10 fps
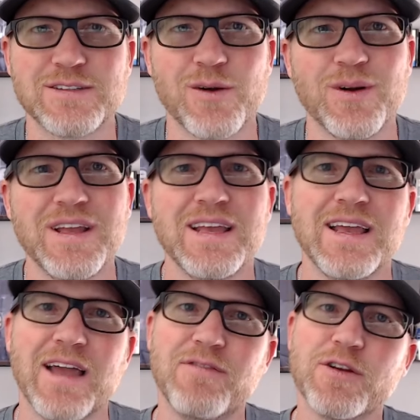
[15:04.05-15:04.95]
So
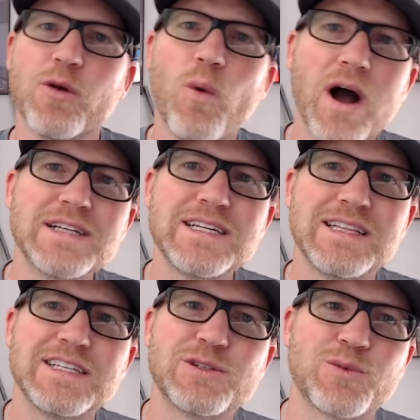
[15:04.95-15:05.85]
if you're watching
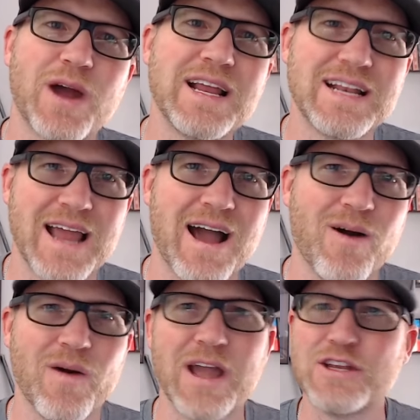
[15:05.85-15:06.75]
this right
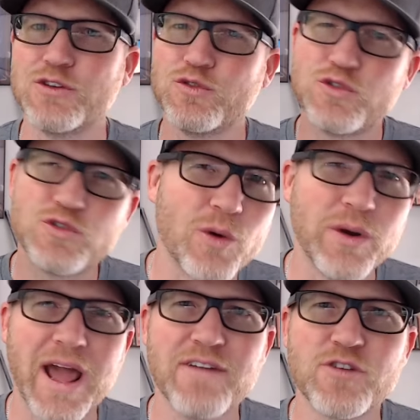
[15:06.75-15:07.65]
now and you don't
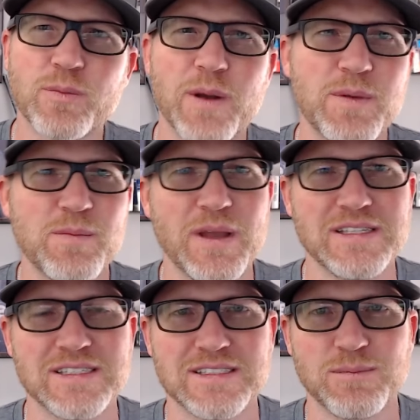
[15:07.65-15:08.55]
have your prepping
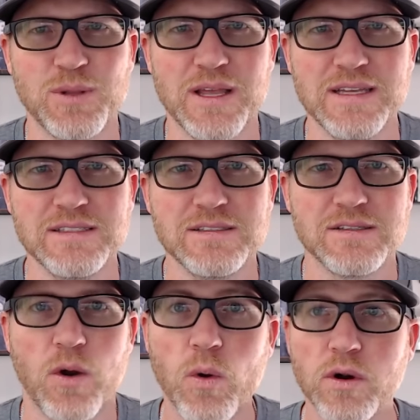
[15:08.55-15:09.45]
basics in place,
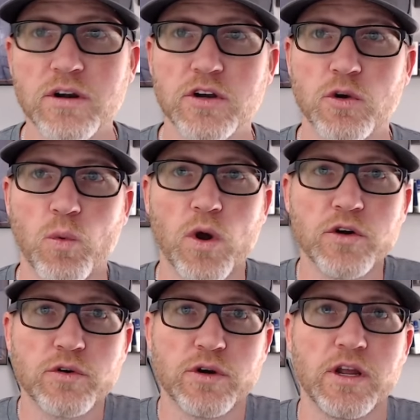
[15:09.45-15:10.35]
or you're
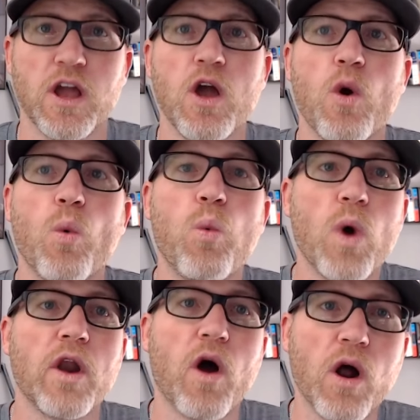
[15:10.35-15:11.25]
wondering
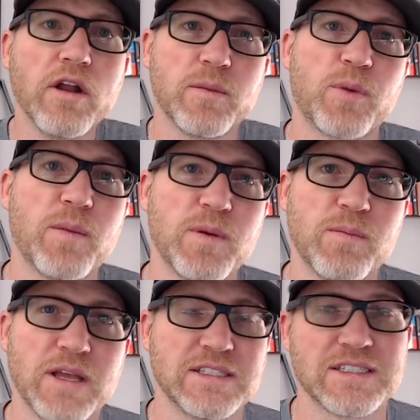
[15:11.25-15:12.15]
what are the prepping
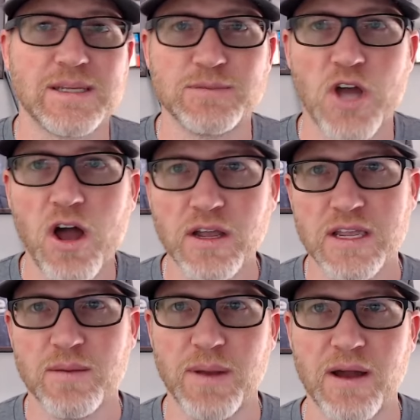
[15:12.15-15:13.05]
basics I'm
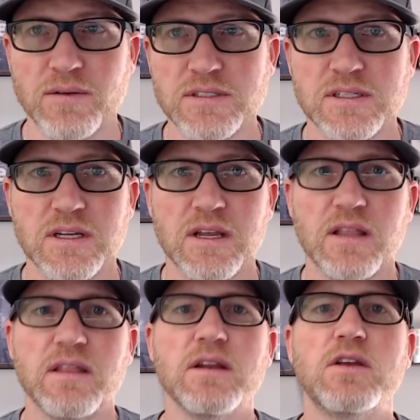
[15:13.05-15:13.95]
talking about,
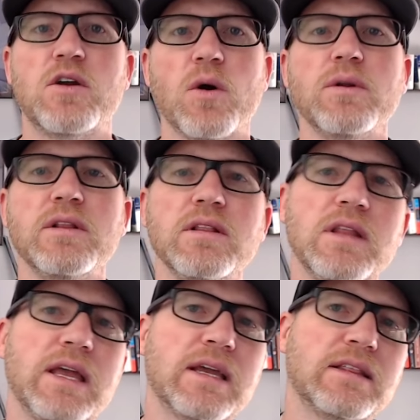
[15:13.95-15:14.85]
then go to the
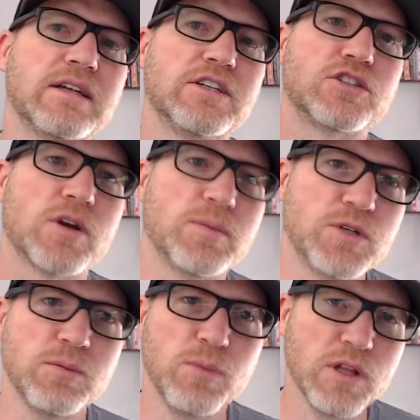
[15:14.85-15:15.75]
link in the
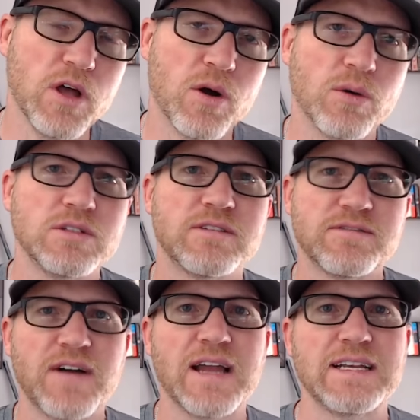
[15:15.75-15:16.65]
description below to
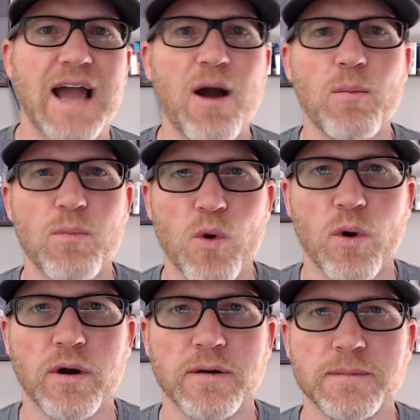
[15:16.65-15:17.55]
find out
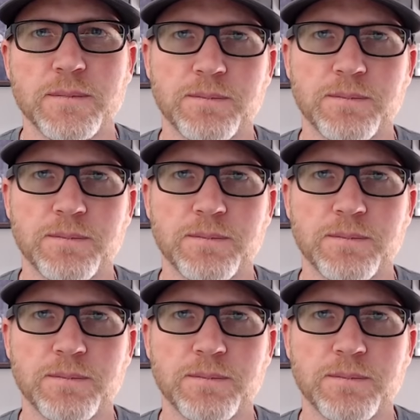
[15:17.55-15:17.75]
more.